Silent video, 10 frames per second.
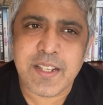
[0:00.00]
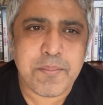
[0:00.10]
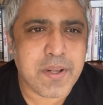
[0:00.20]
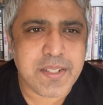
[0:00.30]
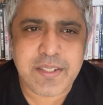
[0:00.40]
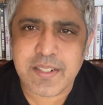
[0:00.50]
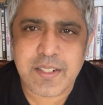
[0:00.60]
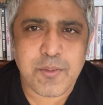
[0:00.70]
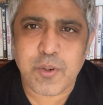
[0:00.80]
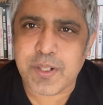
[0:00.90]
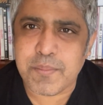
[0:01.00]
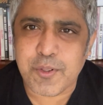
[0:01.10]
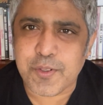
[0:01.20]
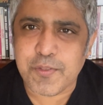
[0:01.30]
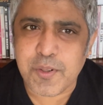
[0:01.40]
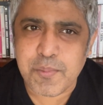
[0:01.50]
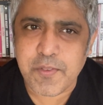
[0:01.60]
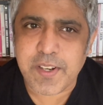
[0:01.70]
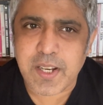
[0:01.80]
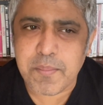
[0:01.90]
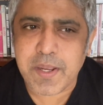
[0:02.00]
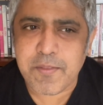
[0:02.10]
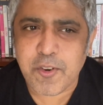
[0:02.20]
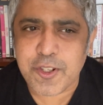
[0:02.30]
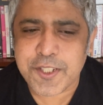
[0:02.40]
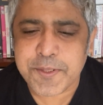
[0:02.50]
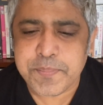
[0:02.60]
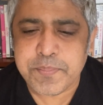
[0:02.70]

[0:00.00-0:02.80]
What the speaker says: But what a beautiful movie Lamhe was.